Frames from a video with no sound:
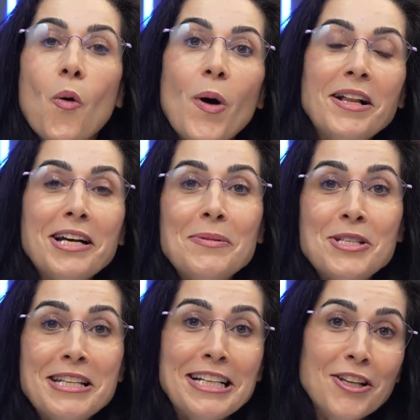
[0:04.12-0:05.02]
Welcome to
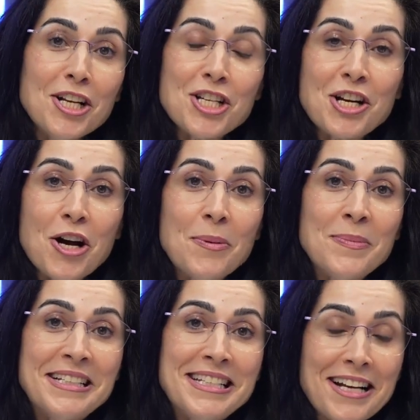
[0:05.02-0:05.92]
the Logicom
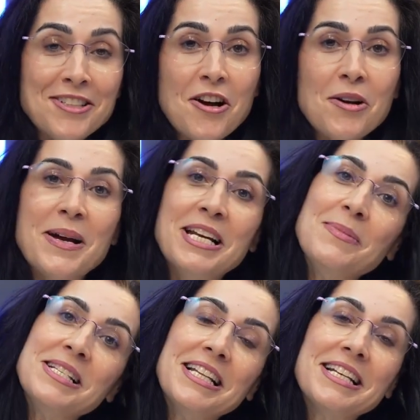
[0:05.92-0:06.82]
Tech Talk. My name
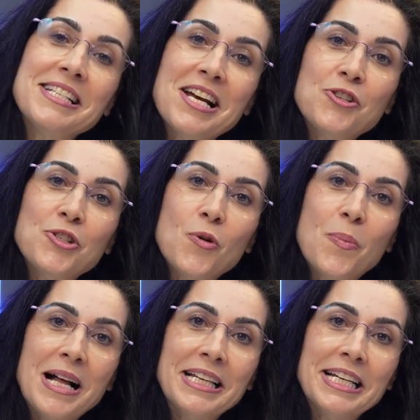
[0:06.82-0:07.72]
is Alexandra
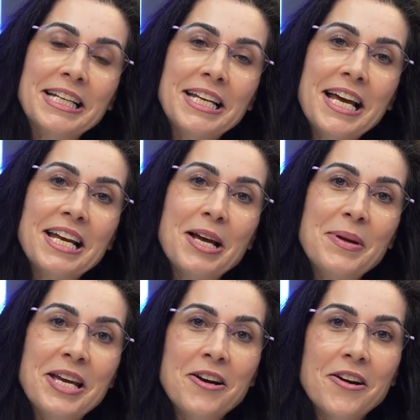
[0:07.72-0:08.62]
Topalian, and I'm
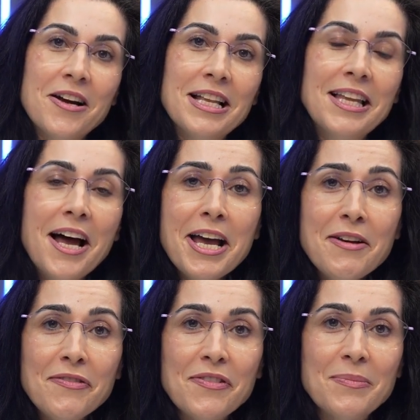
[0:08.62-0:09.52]
here
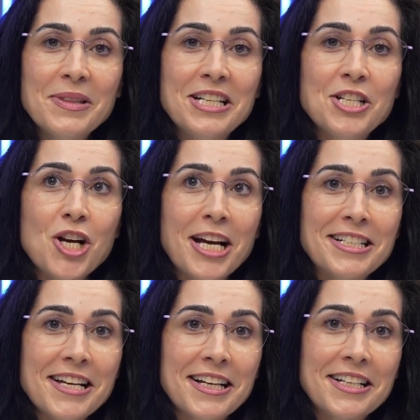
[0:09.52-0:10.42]
live from the
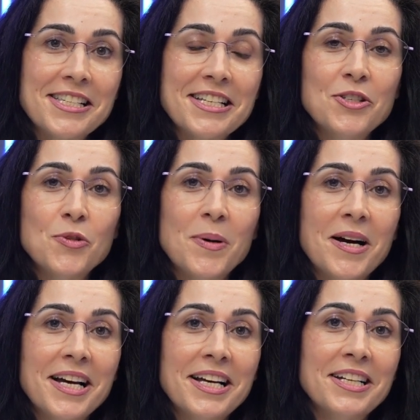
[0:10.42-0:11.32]
GITEX in
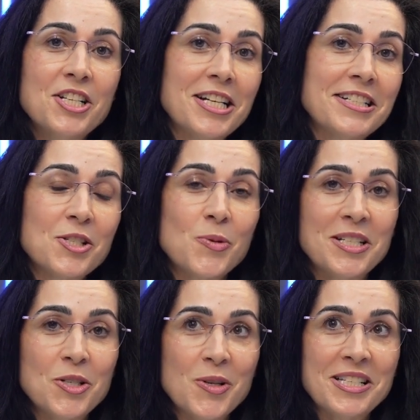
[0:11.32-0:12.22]
Dubai, GITEX
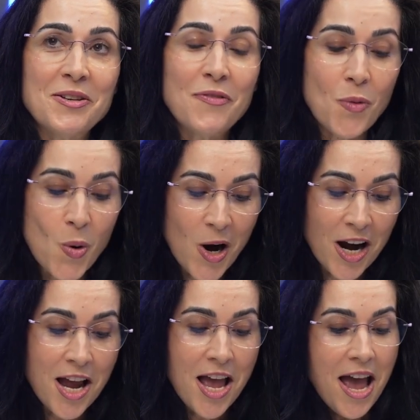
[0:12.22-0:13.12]

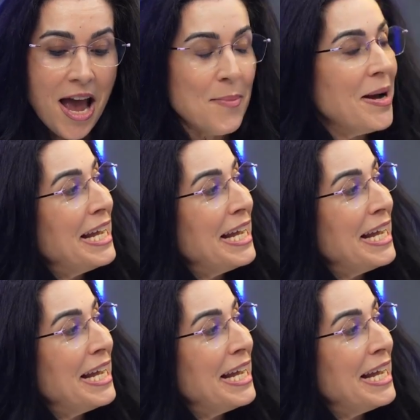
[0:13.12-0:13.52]
2024. And my